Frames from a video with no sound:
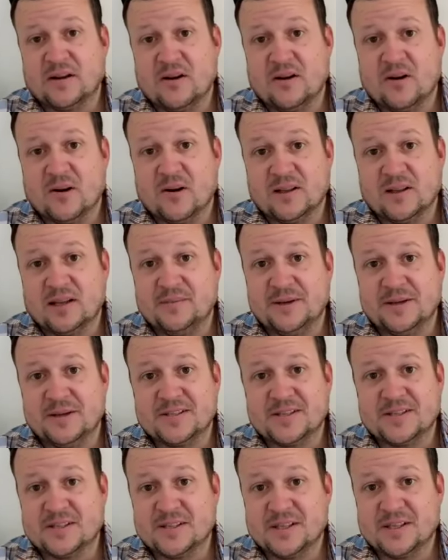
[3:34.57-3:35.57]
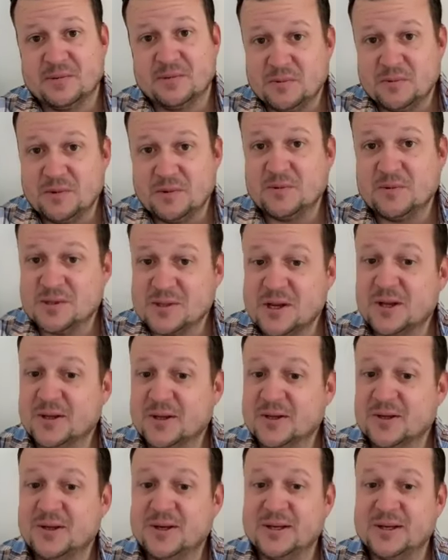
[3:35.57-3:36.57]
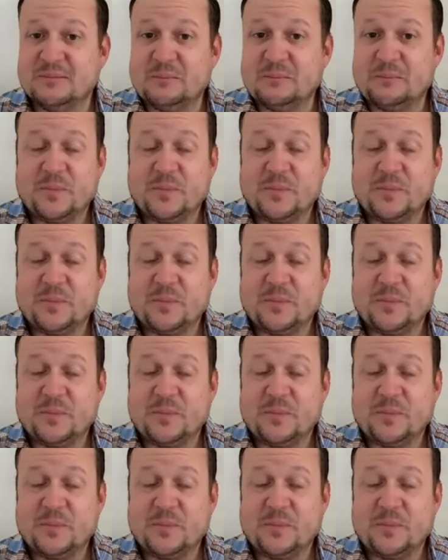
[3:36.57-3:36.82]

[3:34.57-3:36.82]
card limits. It was not good.